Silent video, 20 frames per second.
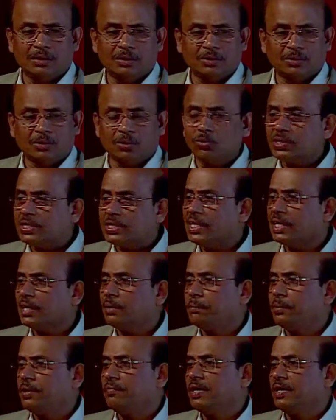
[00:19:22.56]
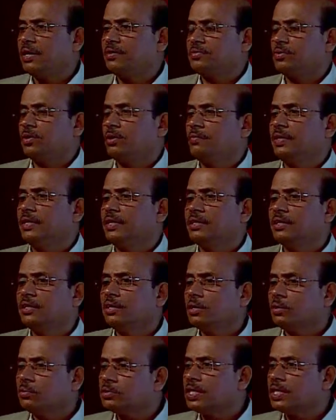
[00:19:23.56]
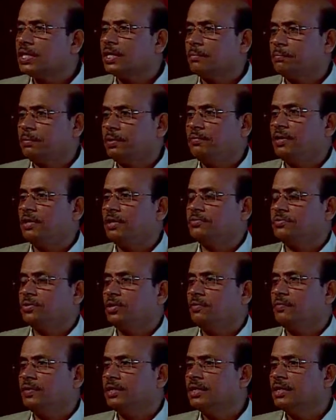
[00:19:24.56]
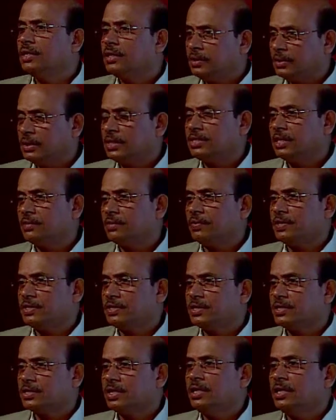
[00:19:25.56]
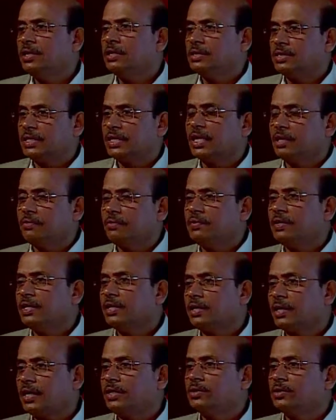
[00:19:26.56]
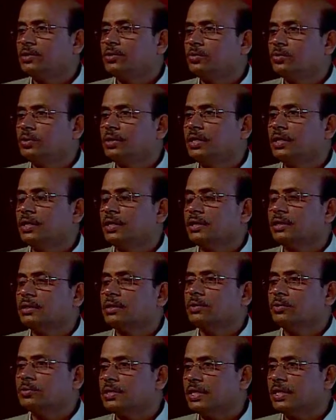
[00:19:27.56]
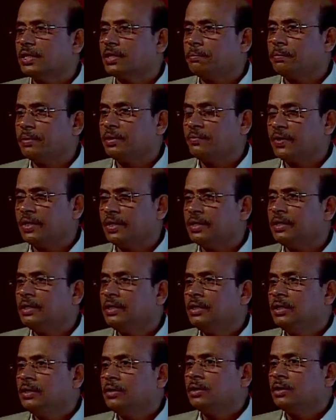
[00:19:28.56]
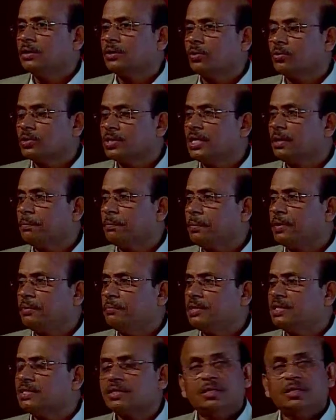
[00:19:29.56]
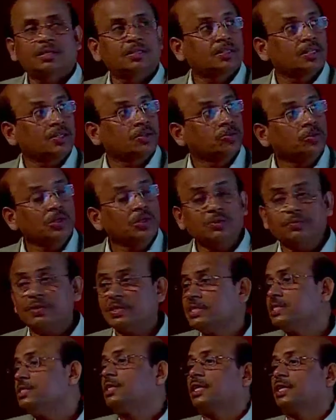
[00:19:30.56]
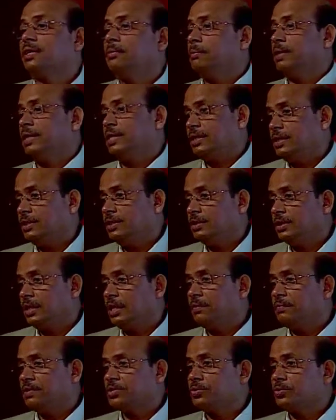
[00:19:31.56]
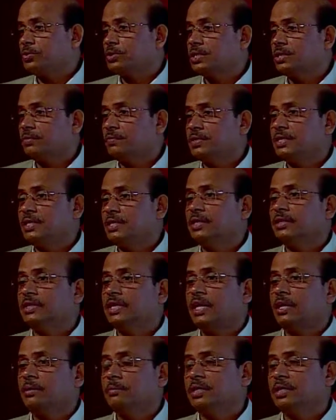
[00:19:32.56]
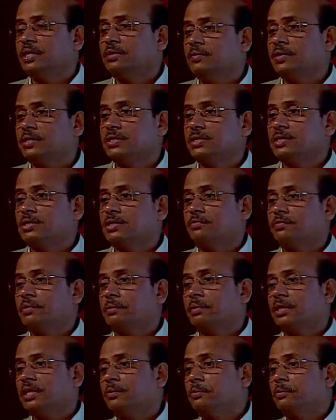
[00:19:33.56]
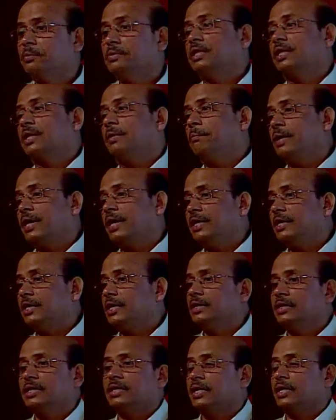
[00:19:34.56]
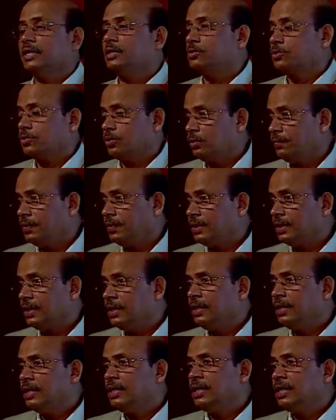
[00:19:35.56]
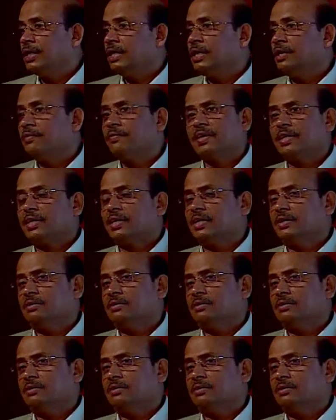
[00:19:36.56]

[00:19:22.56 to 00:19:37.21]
closely coupled way of solving, loosely coupled way of solving these equations. Generally, we are trying to do it in a closely coupled way. Closely coupled means the two equations are combined. The Navier-Stokes equation and the dynamic equations of equilibrium, they combined and they try to solve it. In fact,